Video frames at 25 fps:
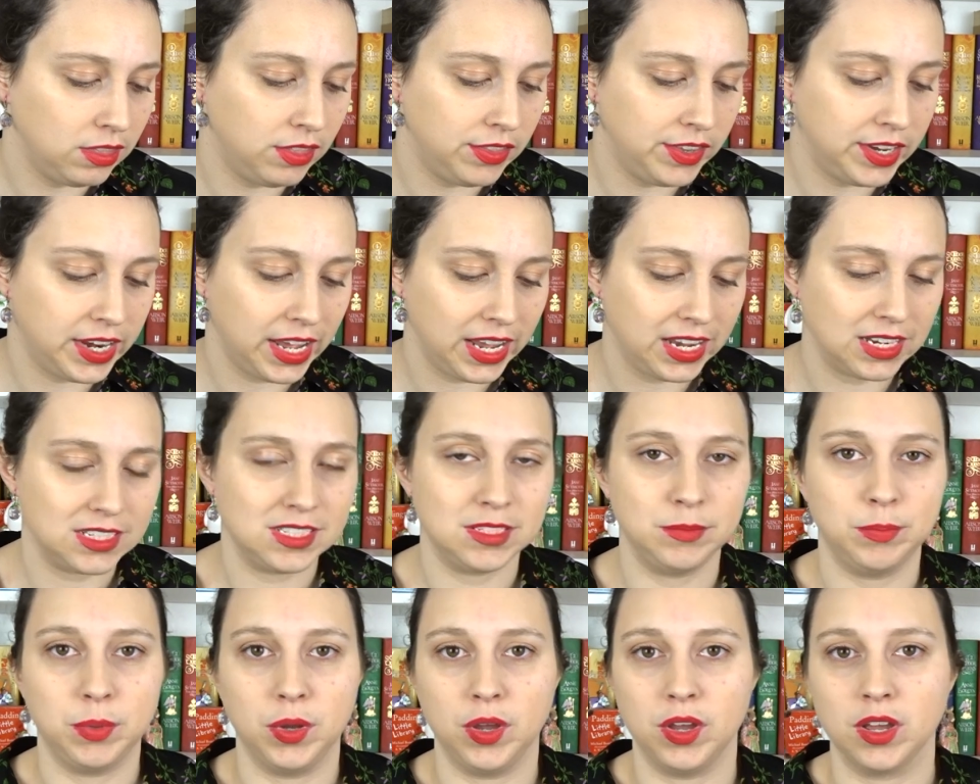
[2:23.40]
The
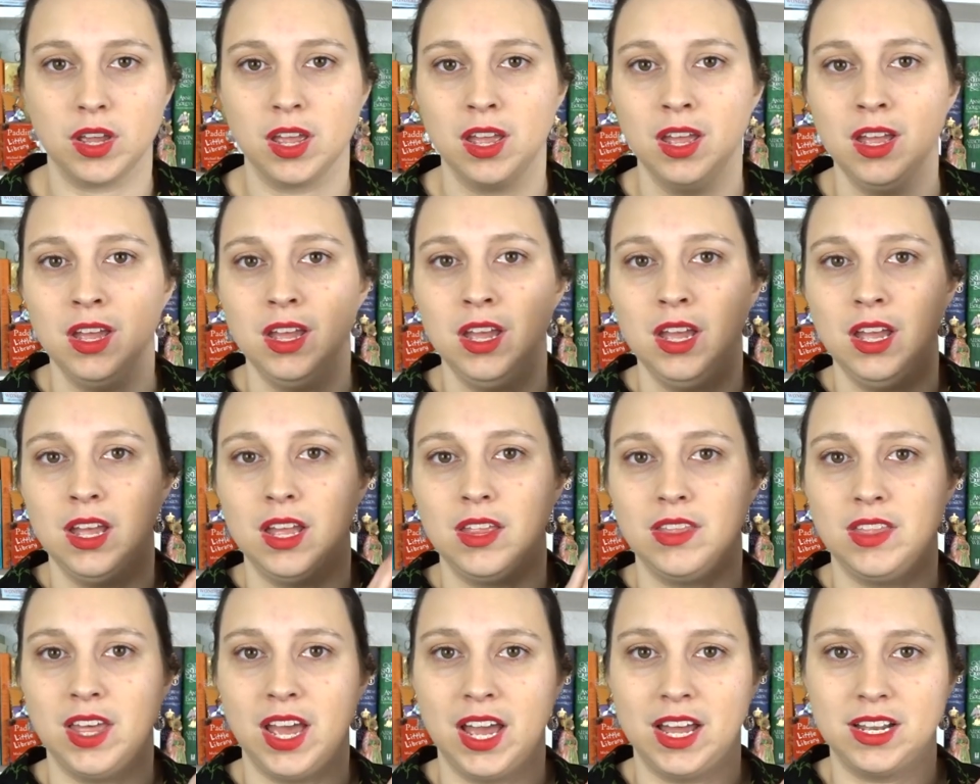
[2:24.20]
next book
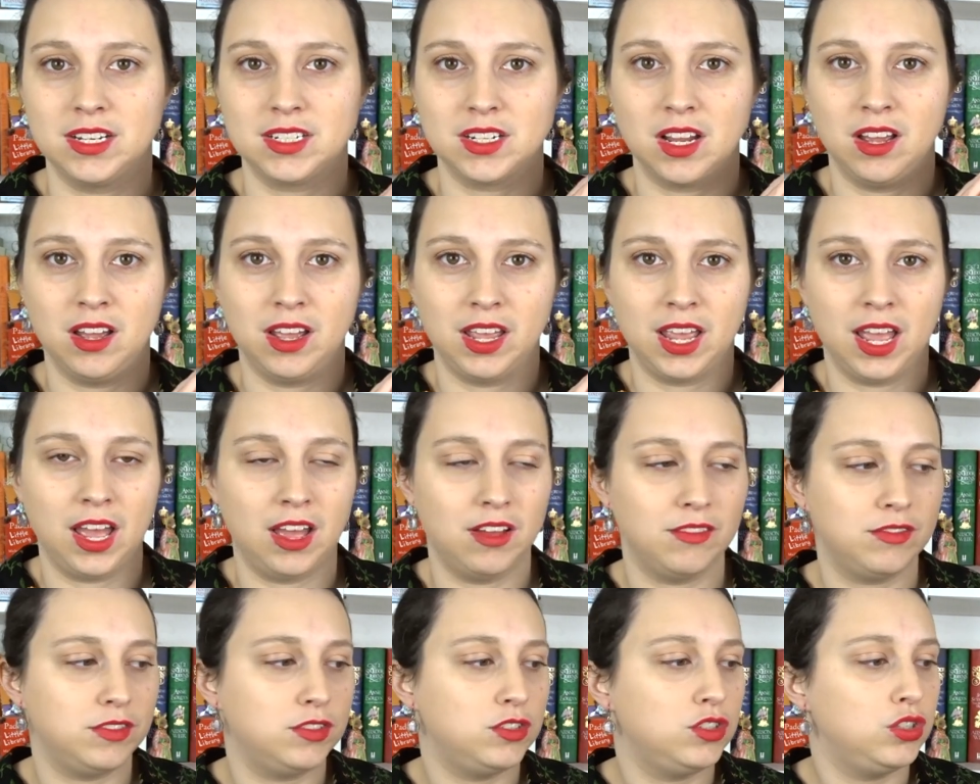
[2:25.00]
that I
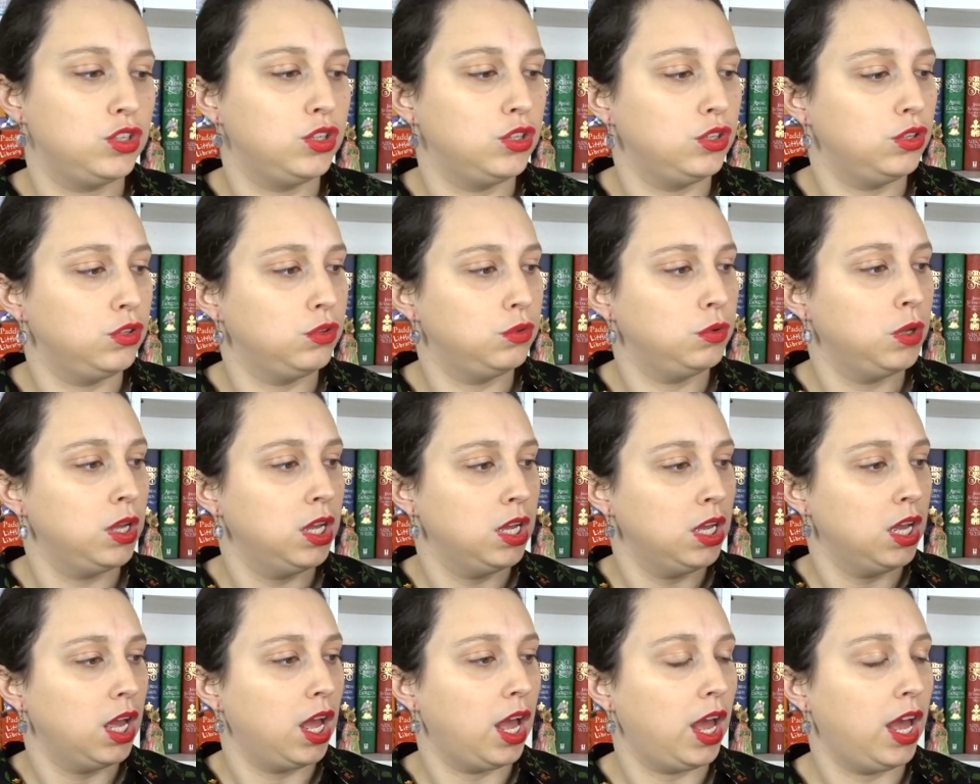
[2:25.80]
have to
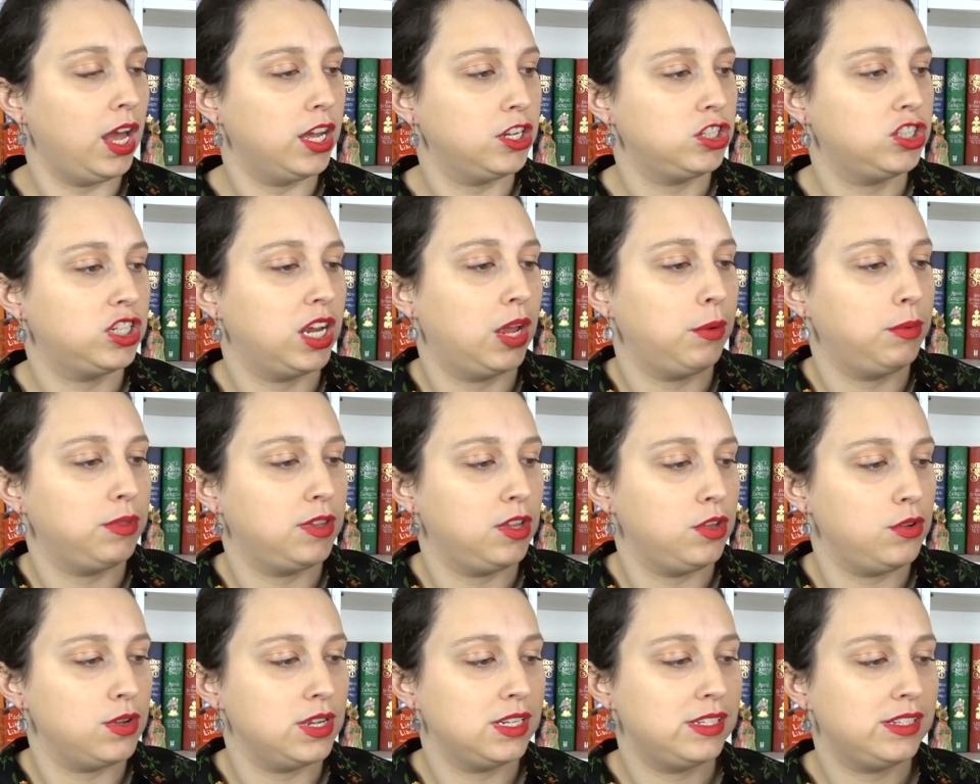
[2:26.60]
share with
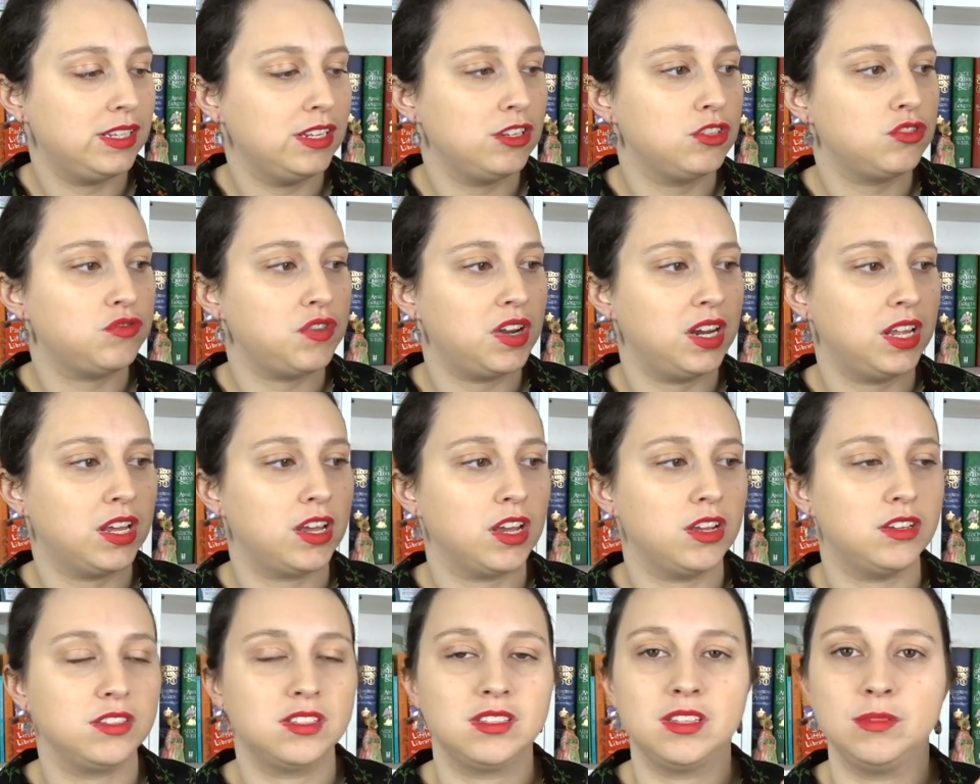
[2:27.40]
you is Cinderella
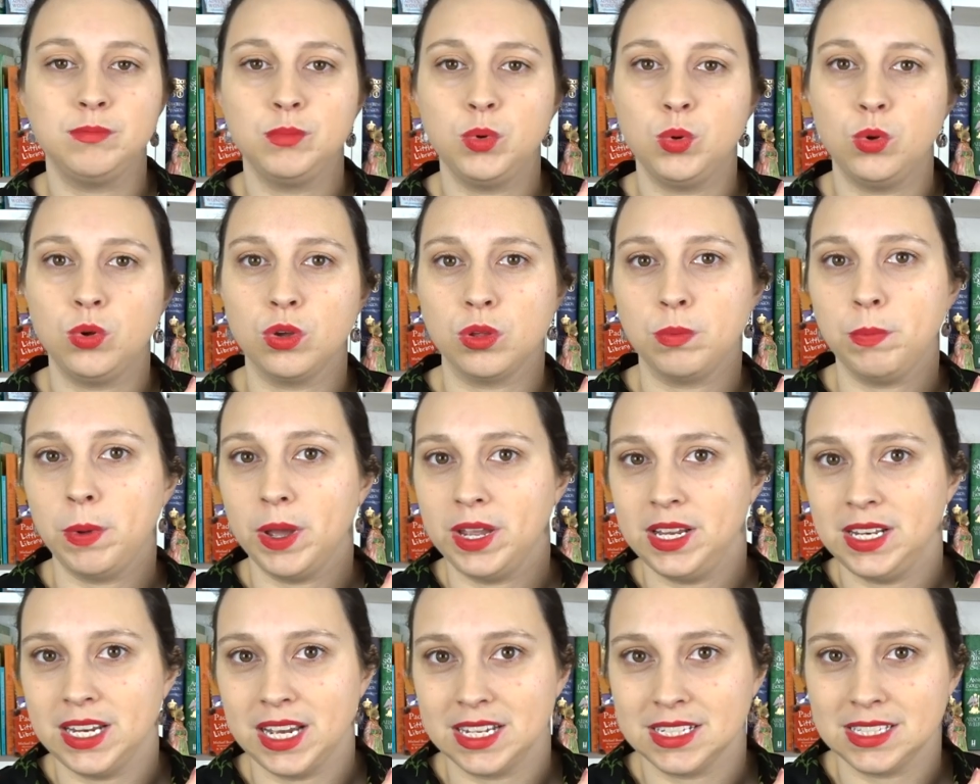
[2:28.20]
Goes to the Morgue
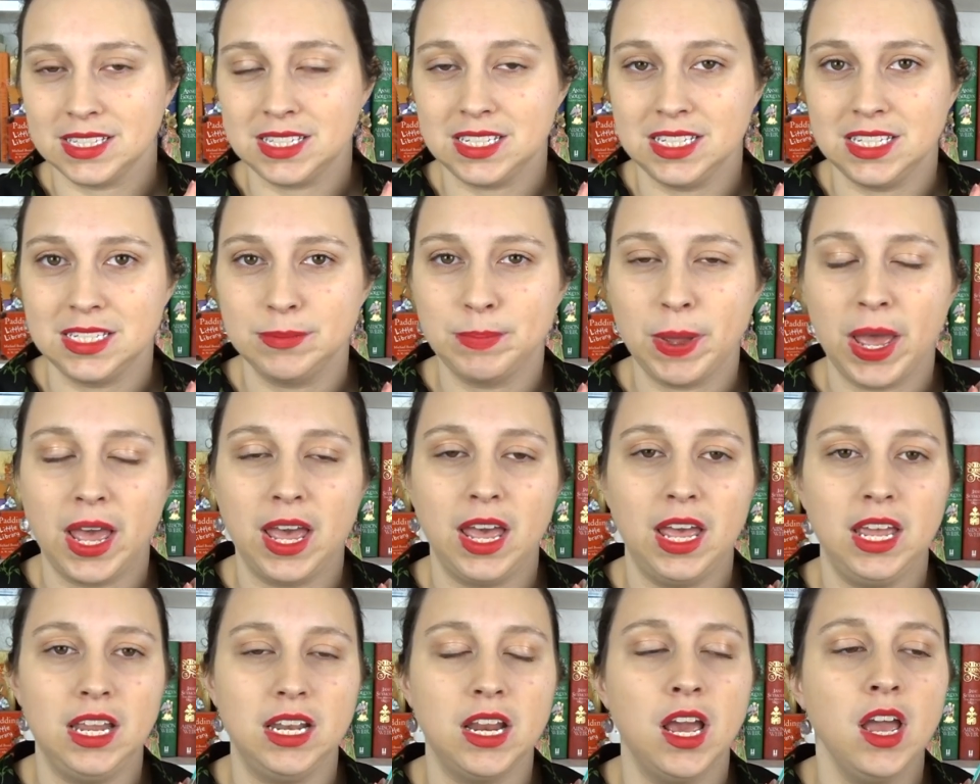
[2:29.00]
by Nancy
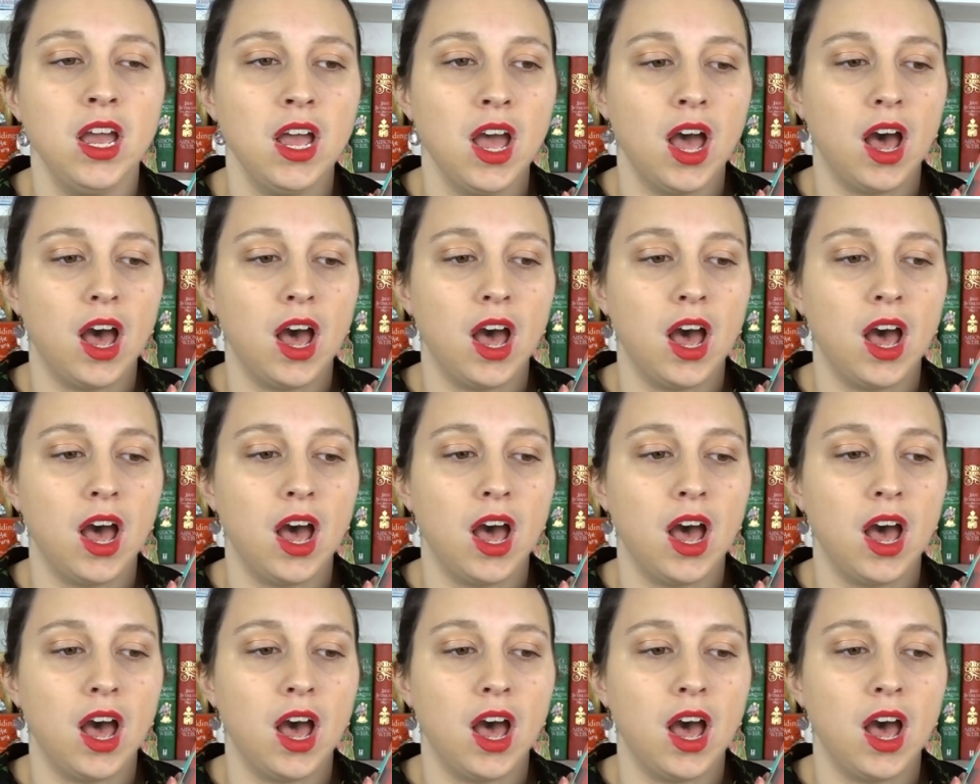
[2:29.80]
Spain.